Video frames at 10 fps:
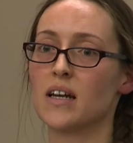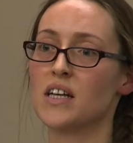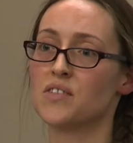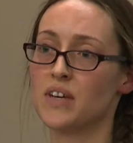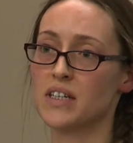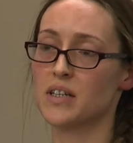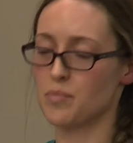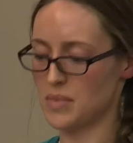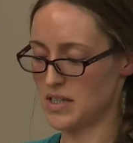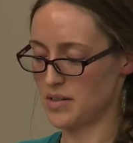as
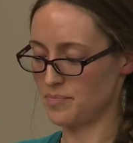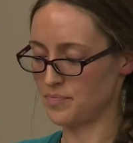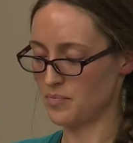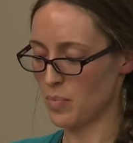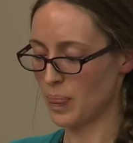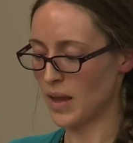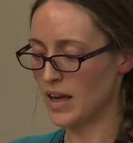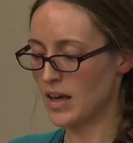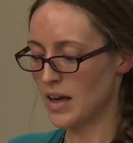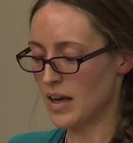victims.
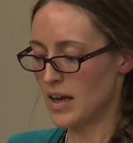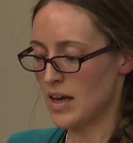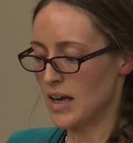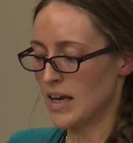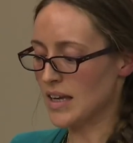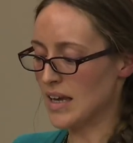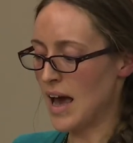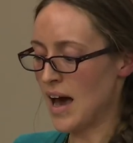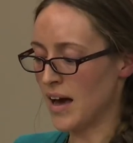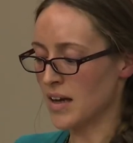He
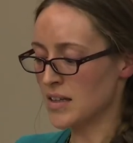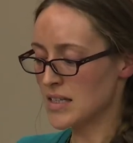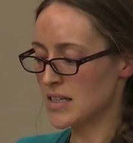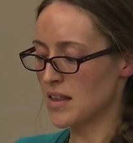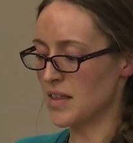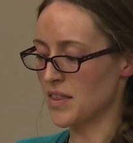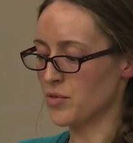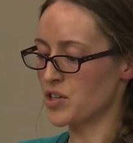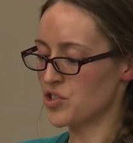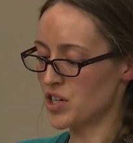adds that the
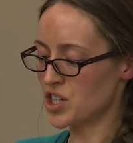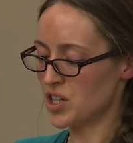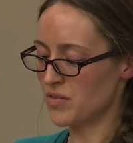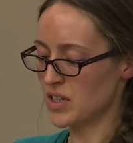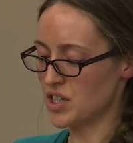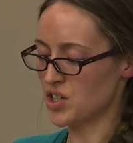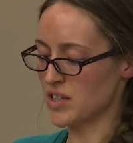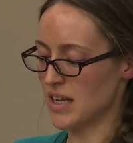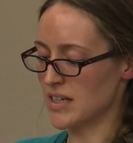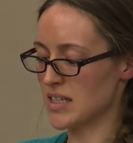restriction of conditional
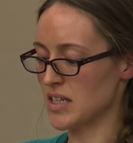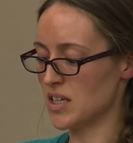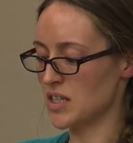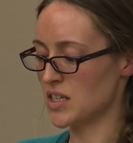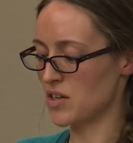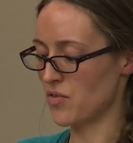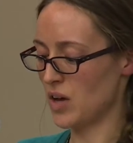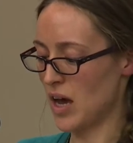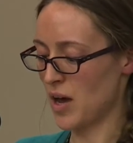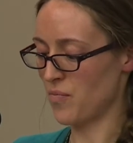sentences
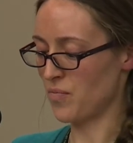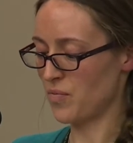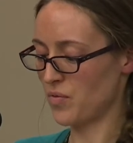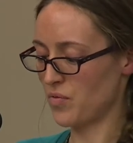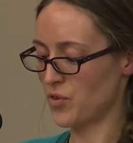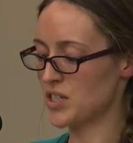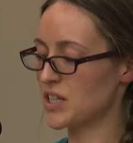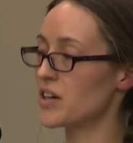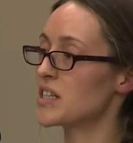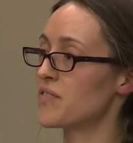for
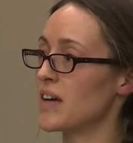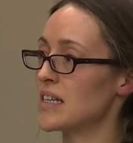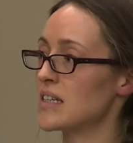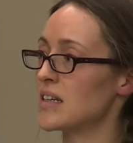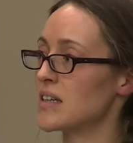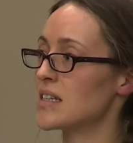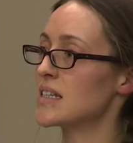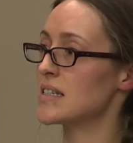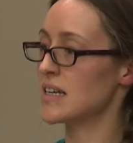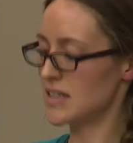serious offenses
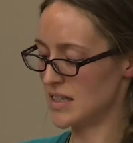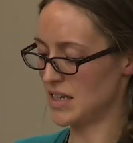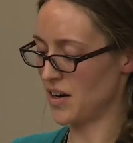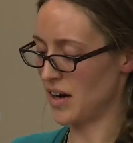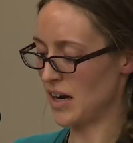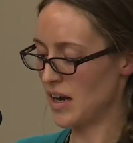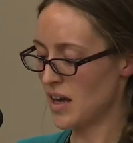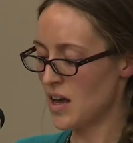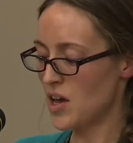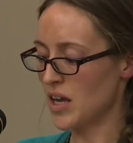is necessary
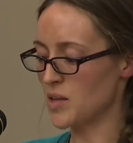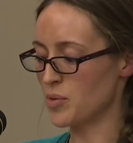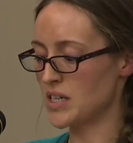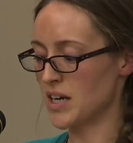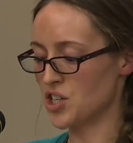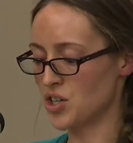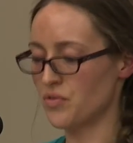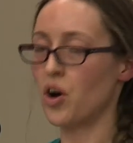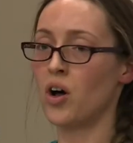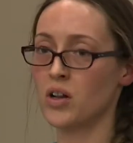in the protection of
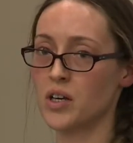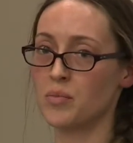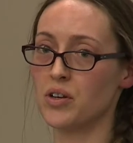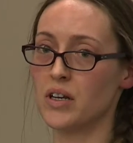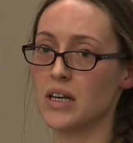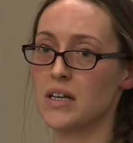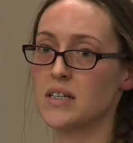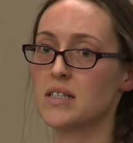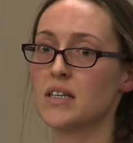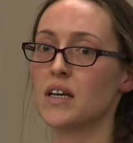all
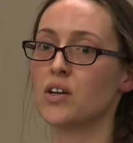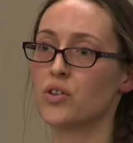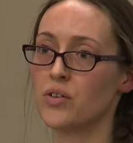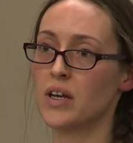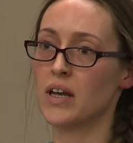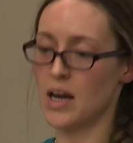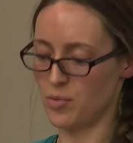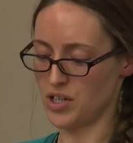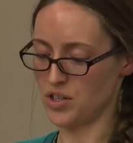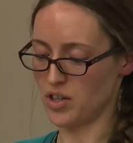communities, including
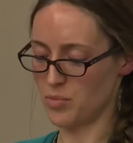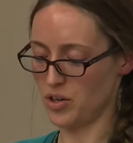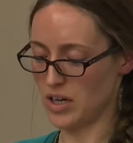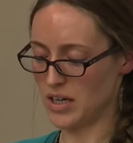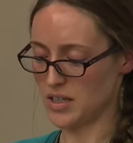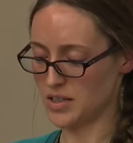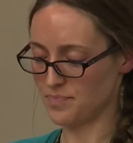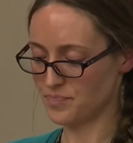Aboriginal communities.